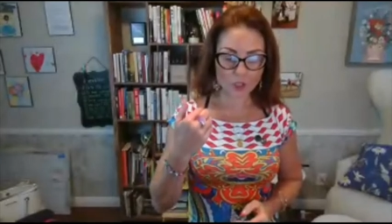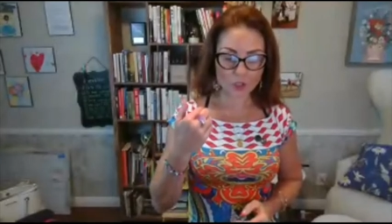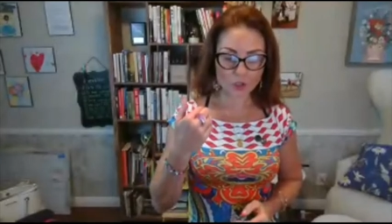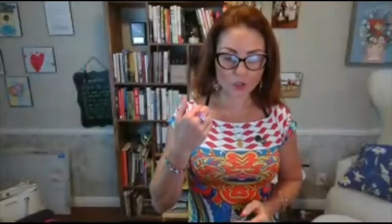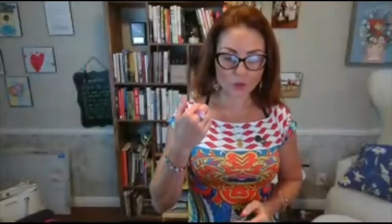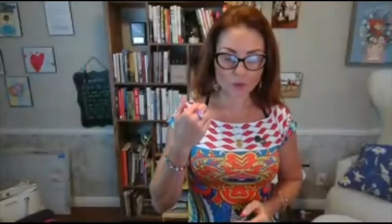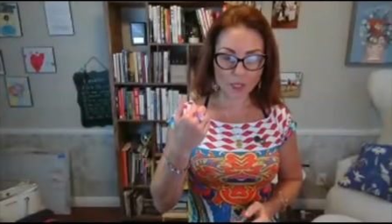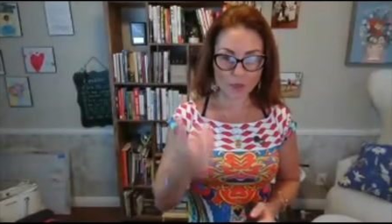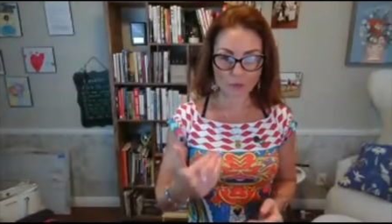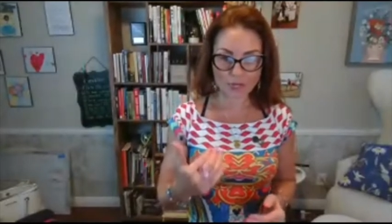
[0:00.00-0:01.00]
eh,
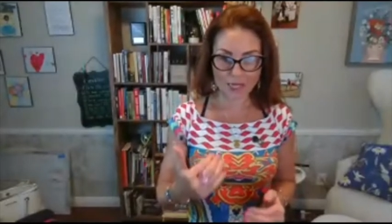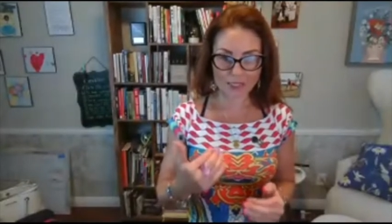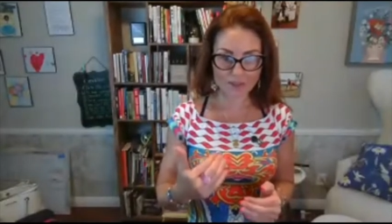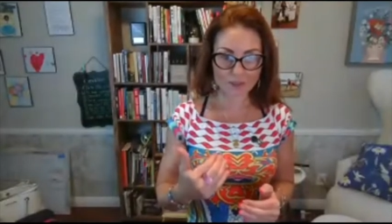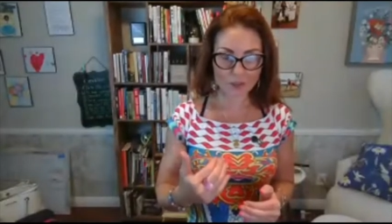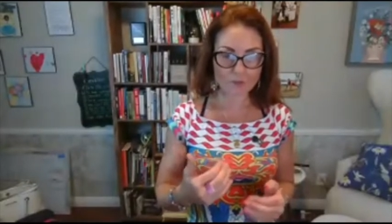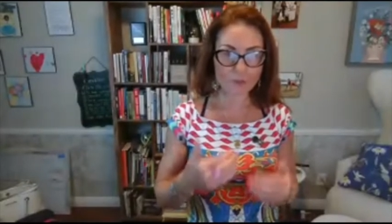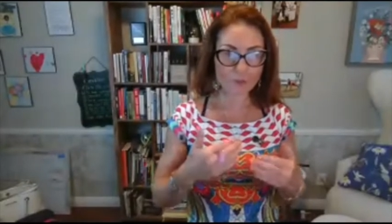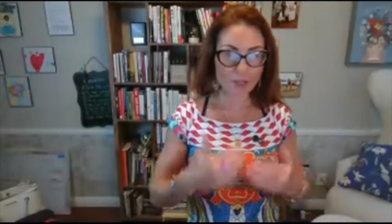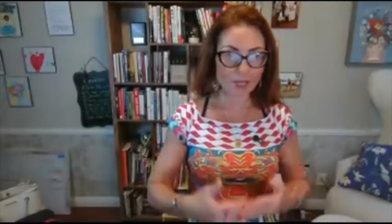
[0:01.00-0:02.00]
regret the
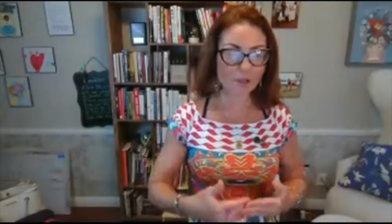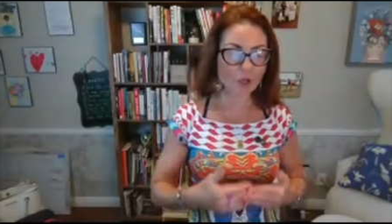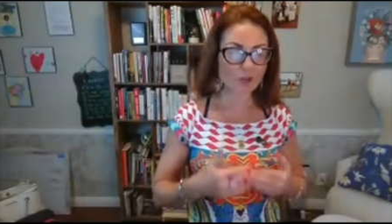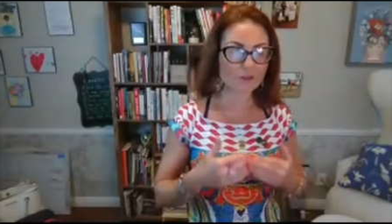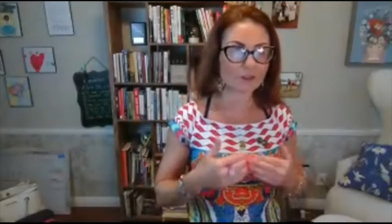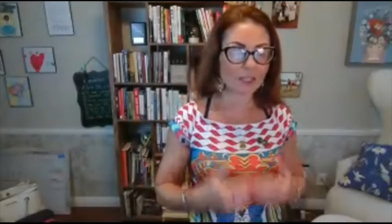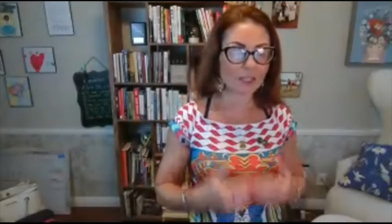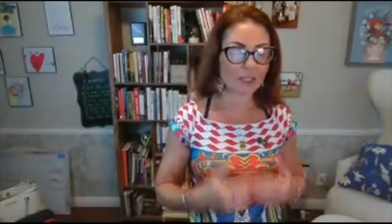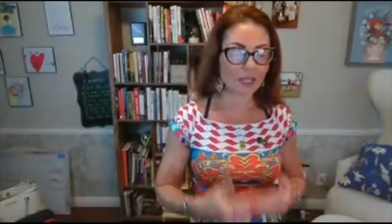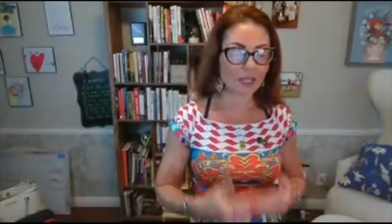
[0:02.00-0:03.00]
pain of
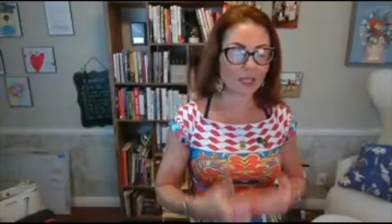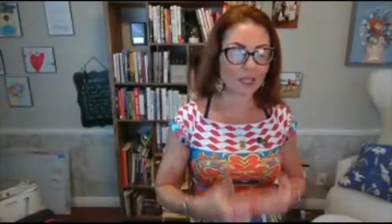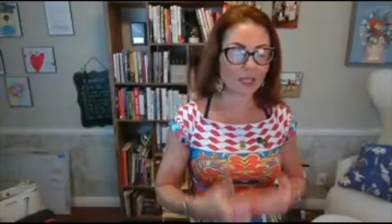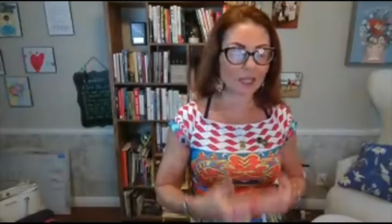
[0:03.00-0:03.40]
not doing